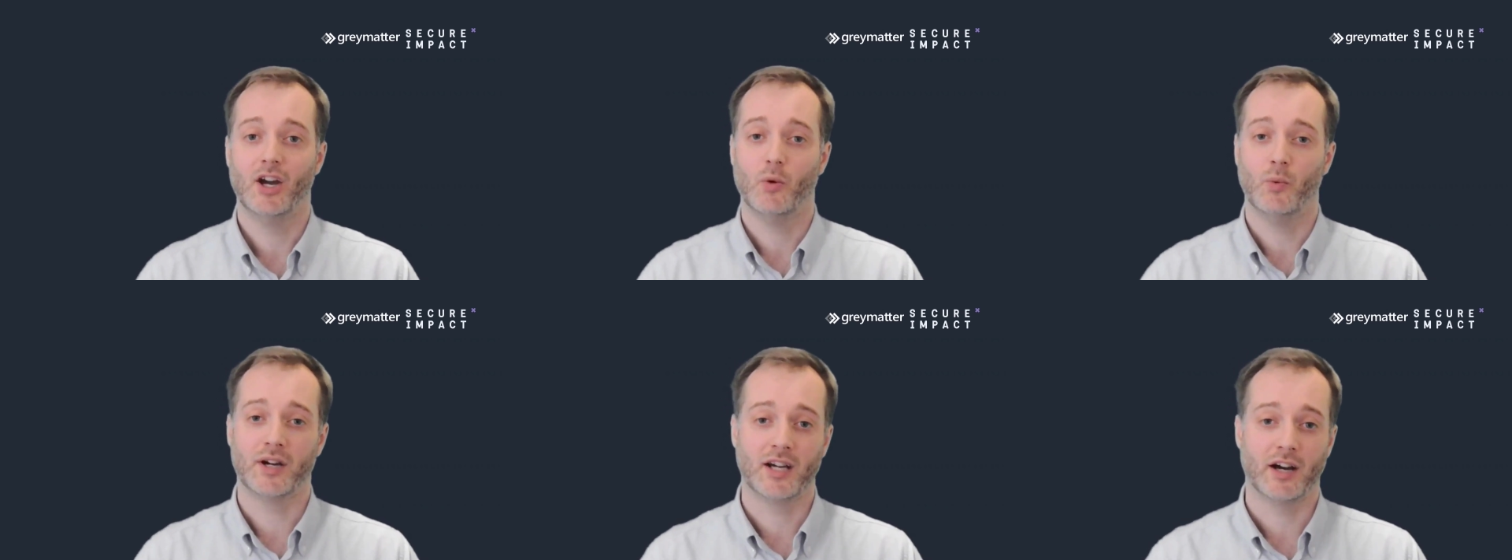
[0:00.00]

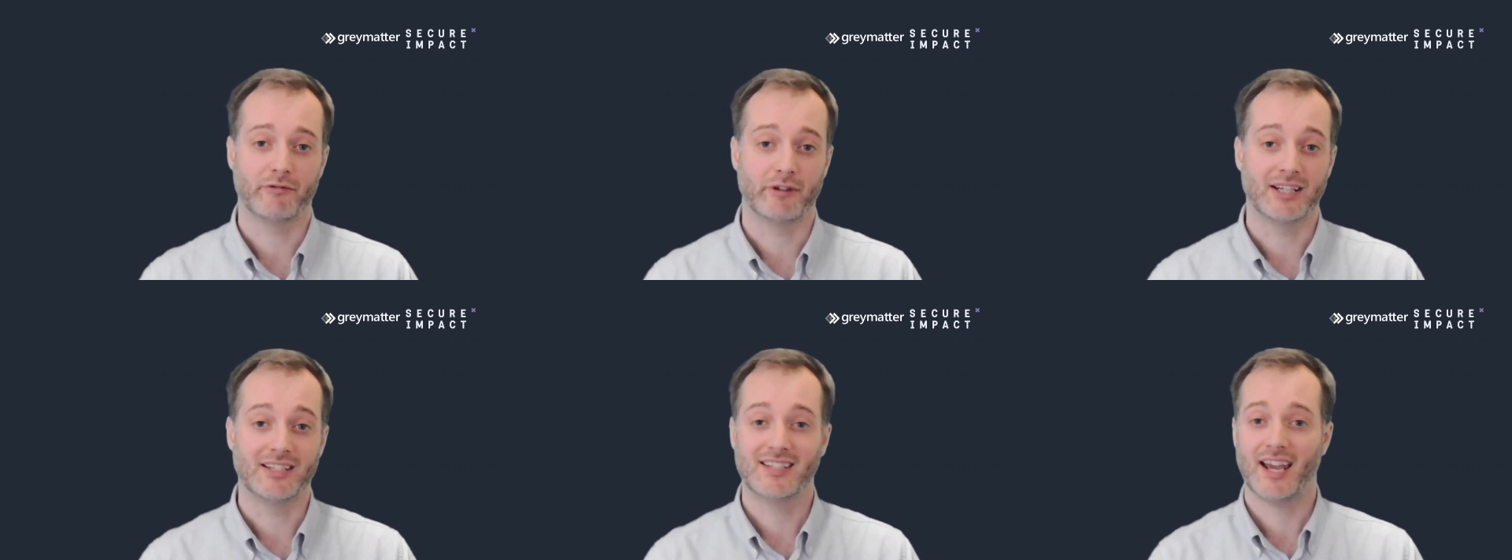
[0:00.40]
we're
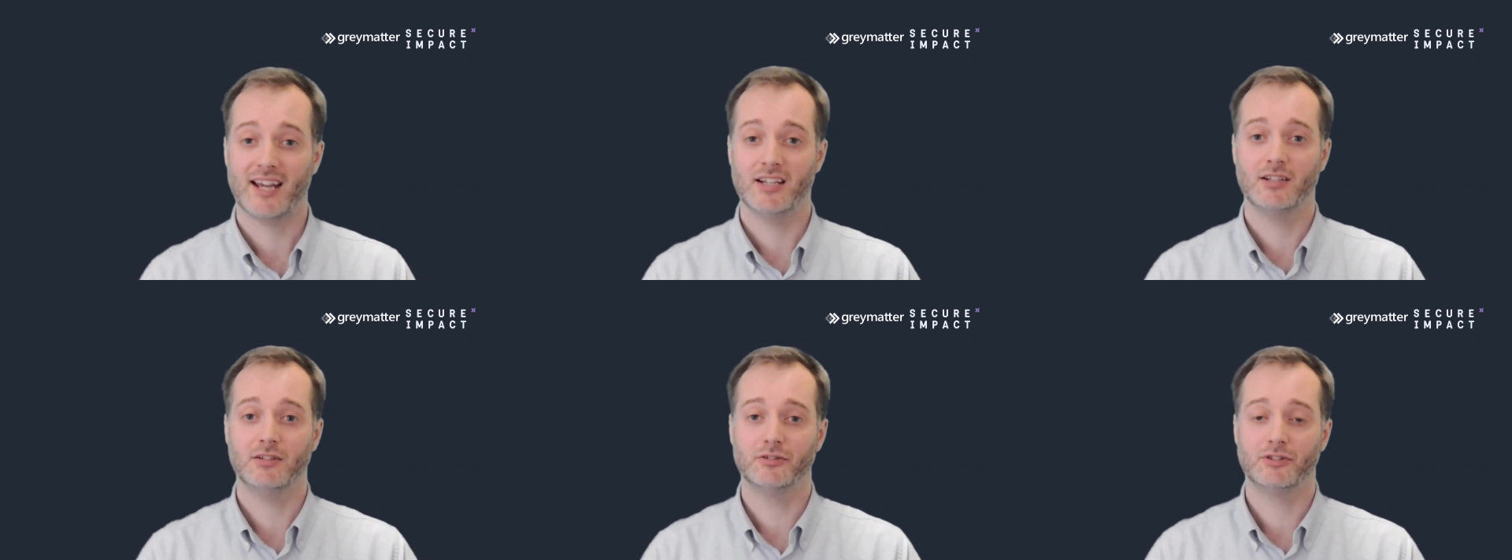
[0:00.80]
covering
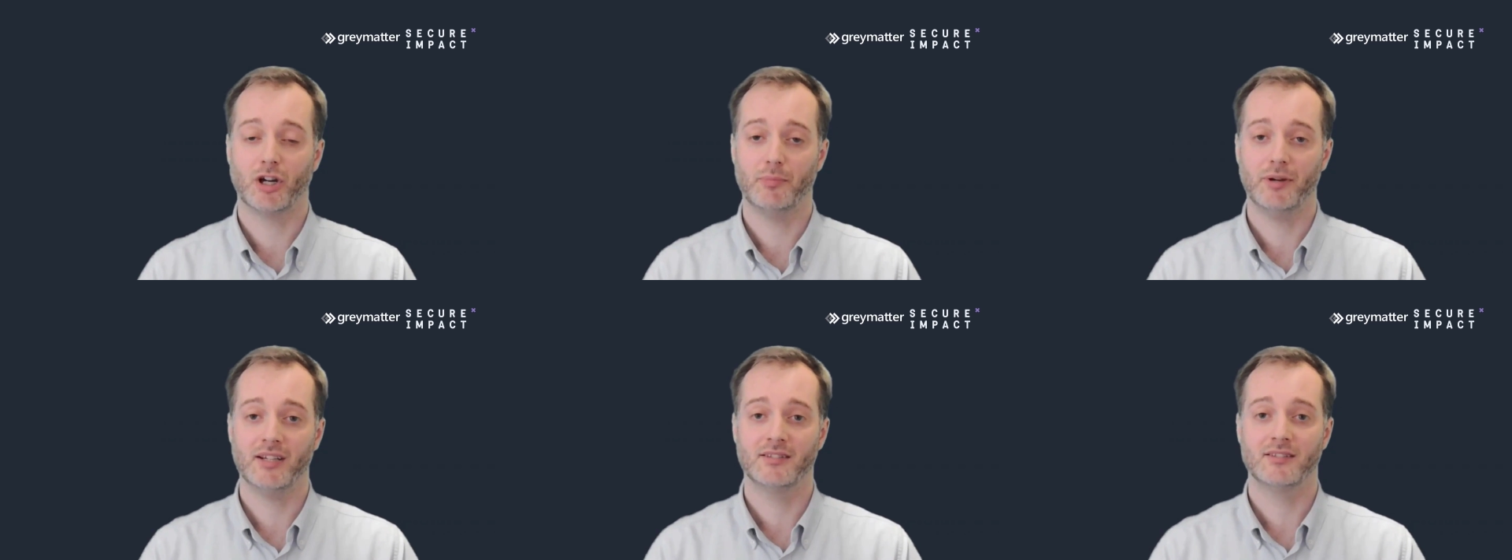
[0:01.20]
technical
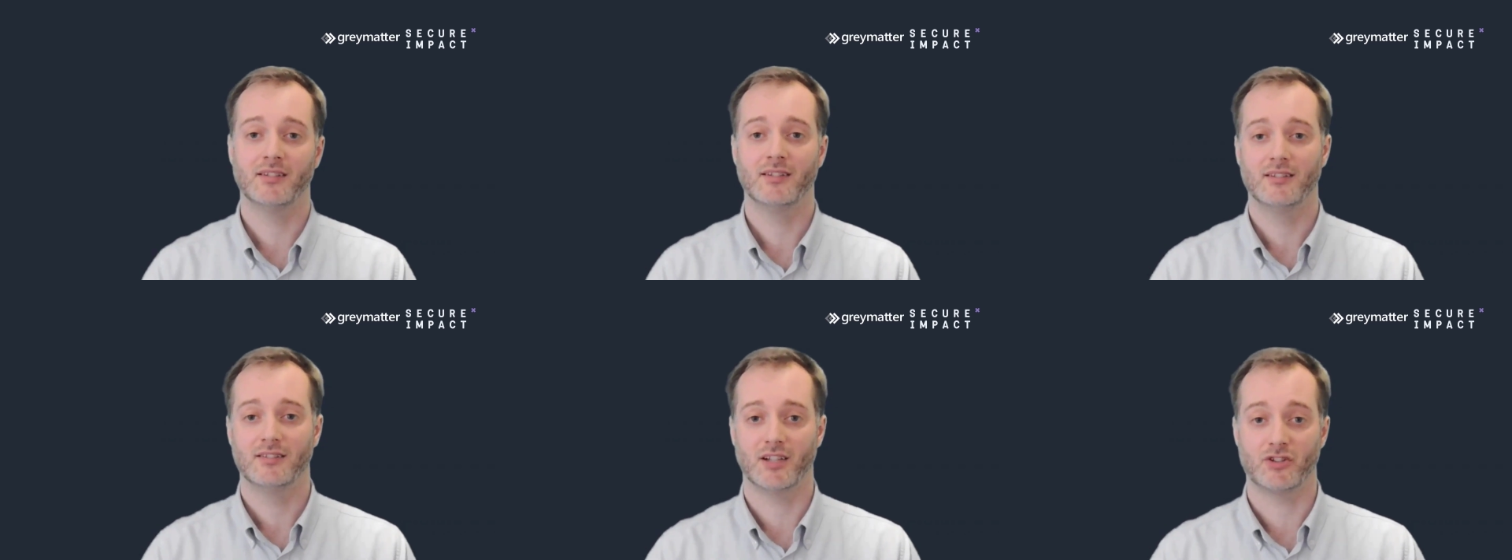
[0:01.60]
topics
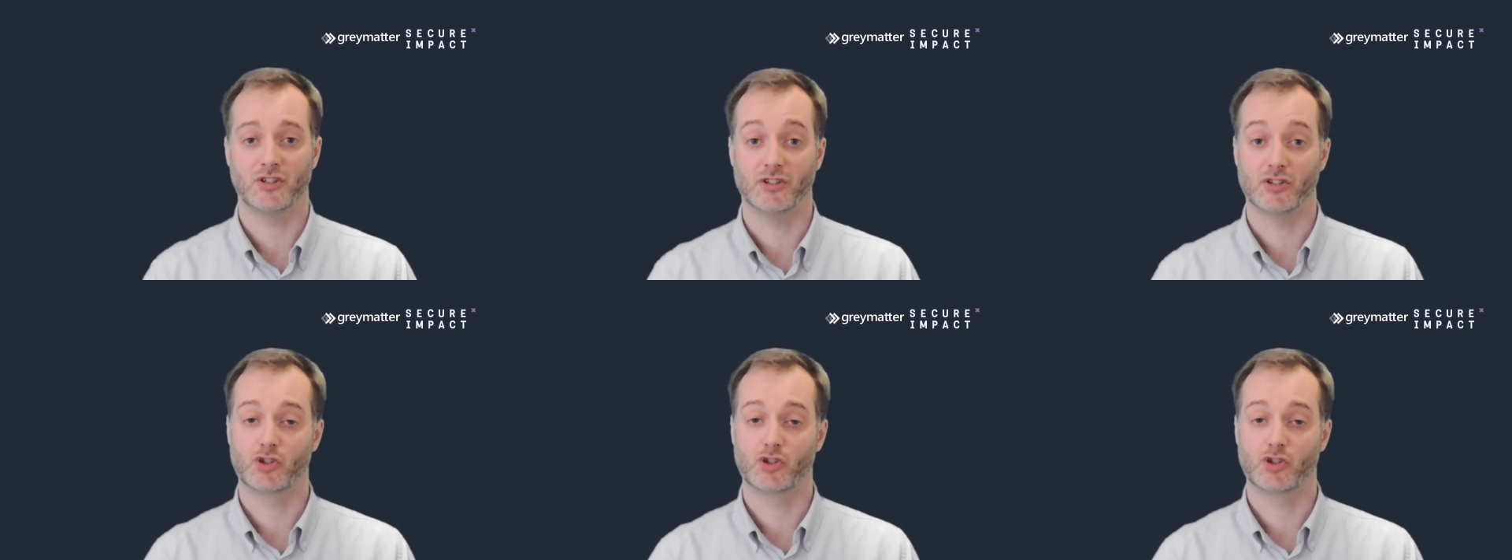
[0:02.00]
such as